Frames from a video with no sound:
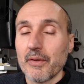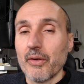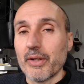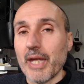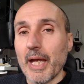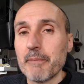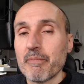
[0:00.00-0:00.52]

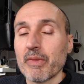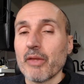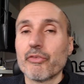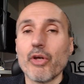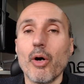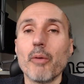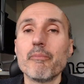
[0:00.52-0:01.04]
Okay,
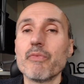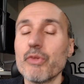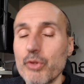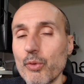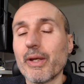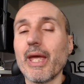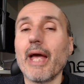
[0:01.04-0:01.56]
so
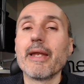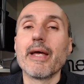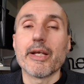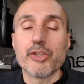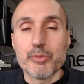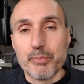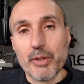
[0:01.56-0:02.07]
you can
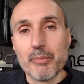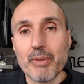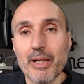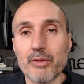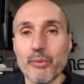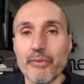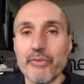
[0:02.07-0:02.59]

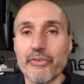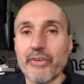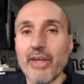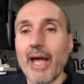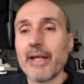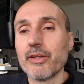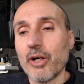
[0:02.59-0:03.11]
experiment with this
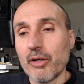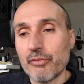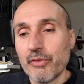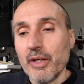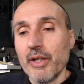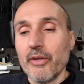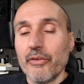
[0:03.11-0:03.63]
kind of
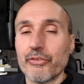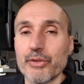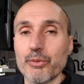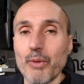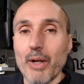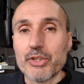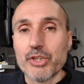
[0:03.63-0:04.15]

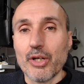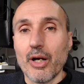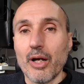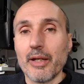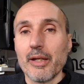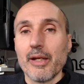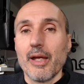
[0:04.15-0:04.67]

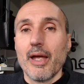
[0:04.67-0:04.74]
situation.